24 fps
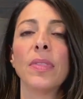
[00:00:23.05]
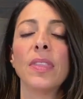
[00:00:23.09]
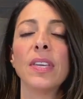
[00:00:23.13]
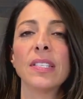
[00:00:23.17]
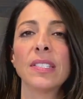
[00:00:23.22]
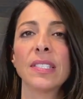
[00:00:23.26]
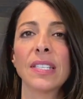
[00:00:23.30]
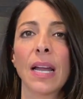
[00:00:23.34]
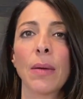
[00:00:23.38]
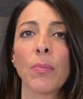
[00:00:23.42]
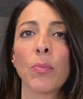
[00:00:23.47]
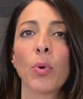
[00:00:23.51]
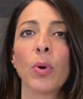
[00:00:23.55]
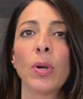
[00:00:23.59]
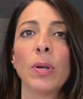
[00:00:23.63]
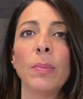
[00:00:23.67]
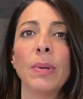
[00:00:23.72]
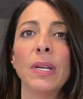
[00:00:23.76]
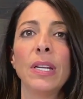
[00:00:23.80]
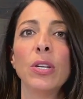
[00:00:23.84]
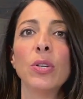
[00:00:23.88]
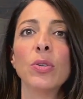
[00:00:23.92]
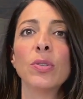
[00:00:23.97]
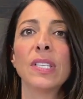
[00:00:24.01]
This time we'd
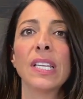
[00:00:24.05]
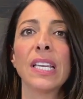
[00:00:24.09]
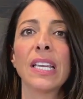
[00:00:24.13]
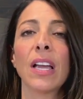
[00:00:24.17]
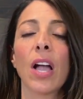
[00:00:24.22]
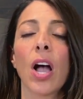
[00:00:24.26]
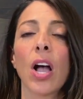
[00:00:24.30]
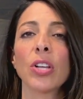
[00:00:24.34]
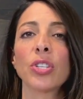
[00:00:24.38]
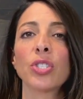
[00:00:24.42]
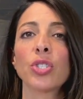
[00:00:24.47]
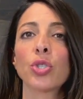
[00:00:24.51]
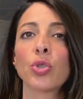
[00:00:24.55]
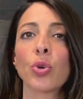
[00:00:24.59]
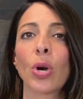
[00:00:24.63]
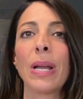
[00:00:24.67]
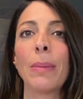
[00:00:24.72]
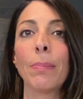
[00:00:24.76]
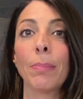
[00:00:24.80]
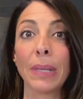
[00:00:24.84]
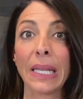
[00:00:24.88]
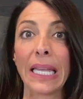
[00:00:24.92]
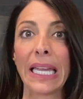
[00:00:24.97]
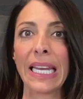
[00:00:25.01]
be using a
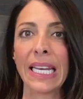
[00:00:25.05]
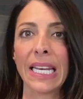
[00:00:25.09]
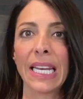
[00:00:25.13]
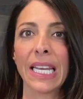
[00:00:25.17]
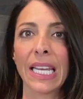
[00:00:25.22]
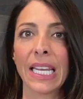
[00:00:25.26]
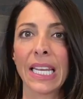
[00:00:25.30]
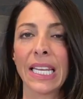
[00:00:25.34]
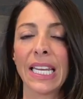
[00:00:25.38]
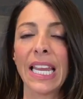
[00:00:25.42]
straight blade.